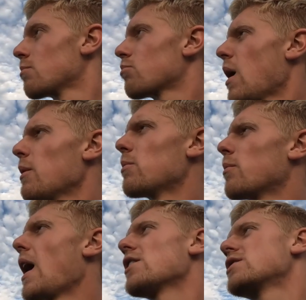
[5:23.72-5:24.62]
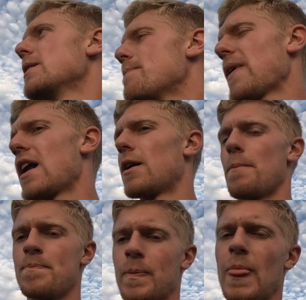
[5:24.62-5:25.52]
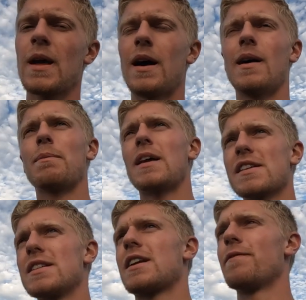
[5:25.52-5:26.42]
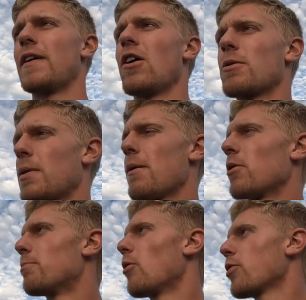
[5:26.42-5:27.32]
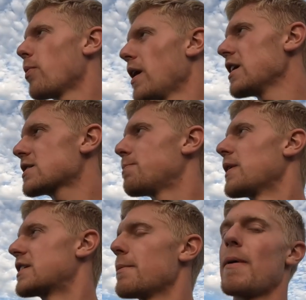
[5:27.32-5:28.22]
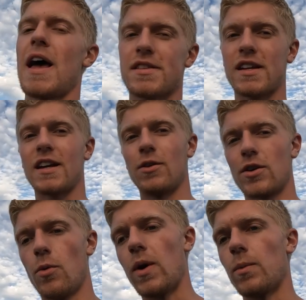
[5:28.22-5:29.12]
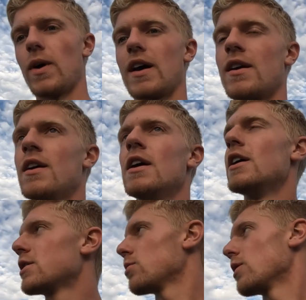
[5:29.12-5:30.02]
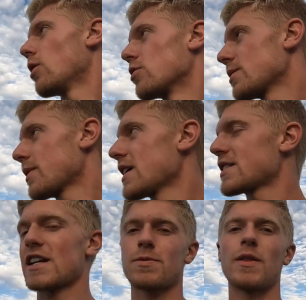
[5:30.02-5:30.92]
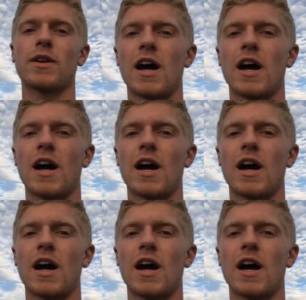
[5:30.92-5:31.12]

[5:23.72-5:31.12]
Probably, actually, I don't know. I'm guessing the conveyor can probably go both ways, but the tip basket can only go one way to unload. So I'm guessing that's why they're